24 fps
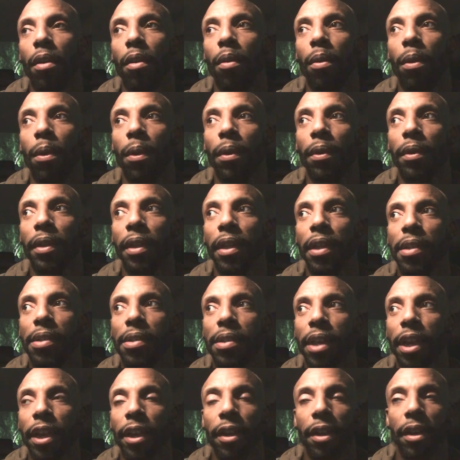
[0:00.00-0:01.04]
or
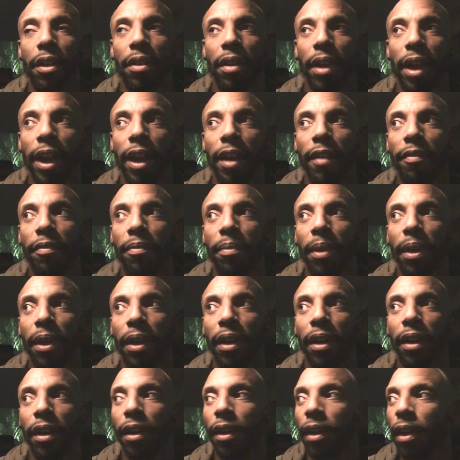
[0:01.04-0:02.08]
these aircraft
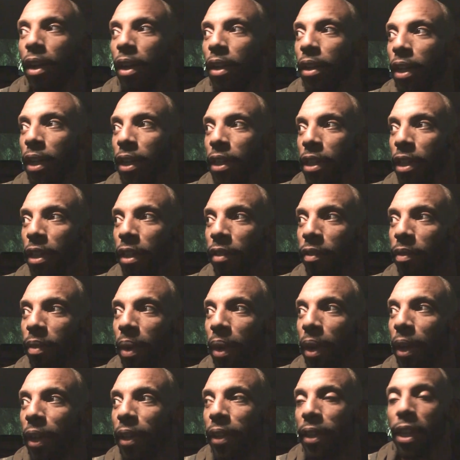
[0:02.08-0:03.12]

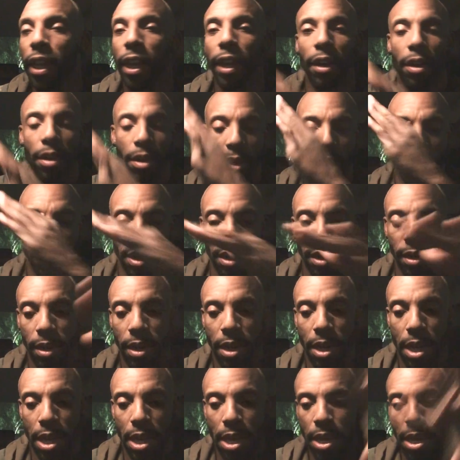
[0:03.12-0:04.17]
unidentified that are
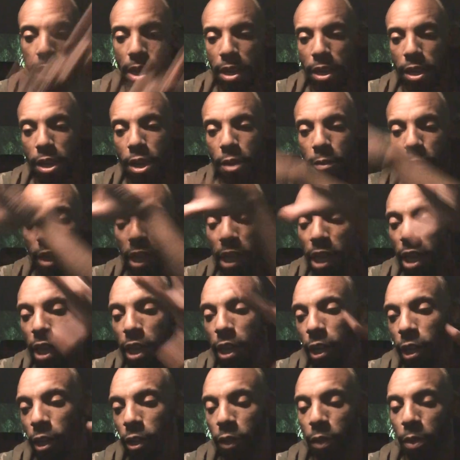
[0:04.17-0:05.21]
coming
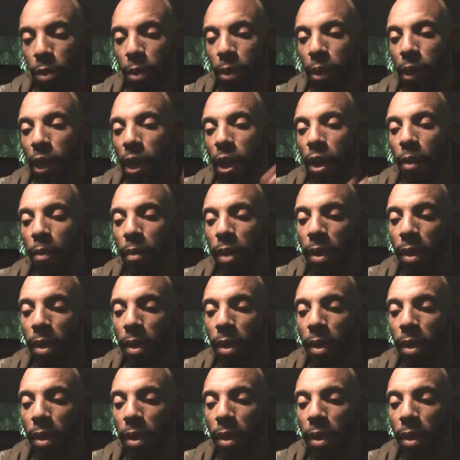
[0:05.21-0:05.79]
in and through and out.